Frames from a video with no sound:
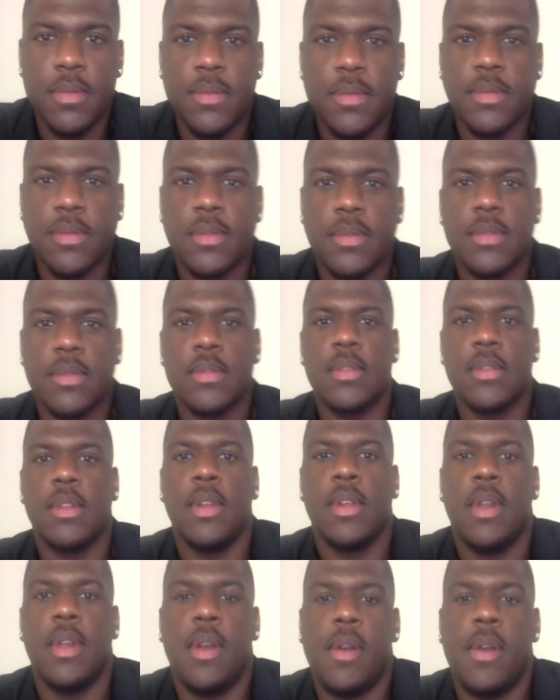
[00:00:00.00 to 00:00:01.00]
Perfect.
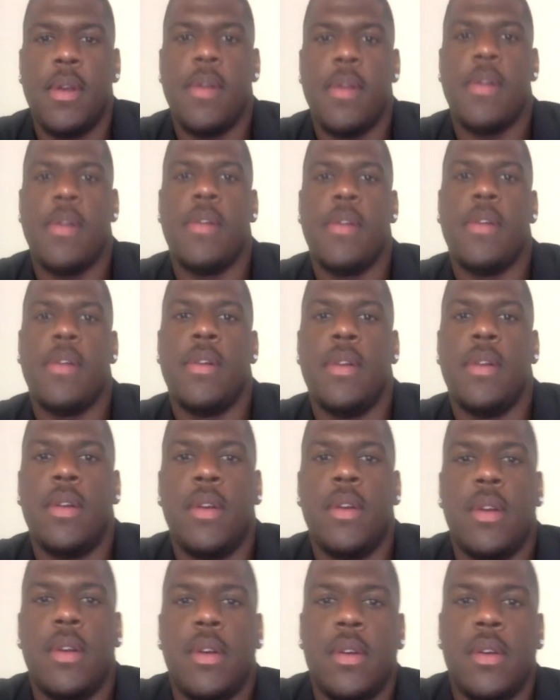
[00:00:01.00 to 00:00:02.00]
So, I
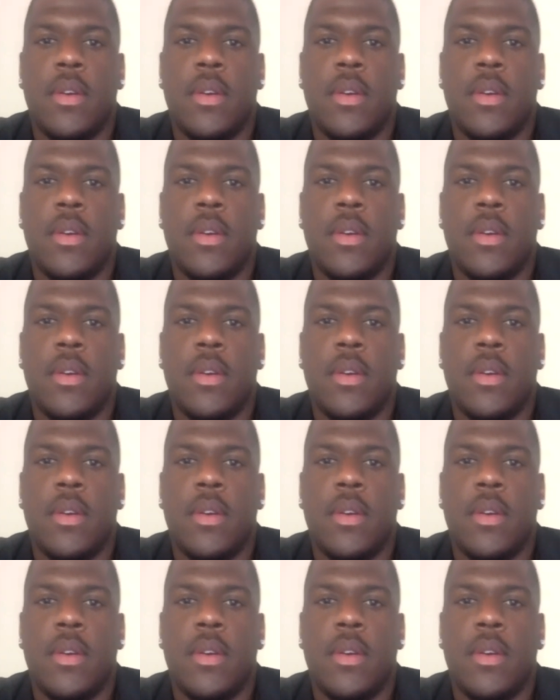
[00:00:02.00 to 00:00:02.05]
just want to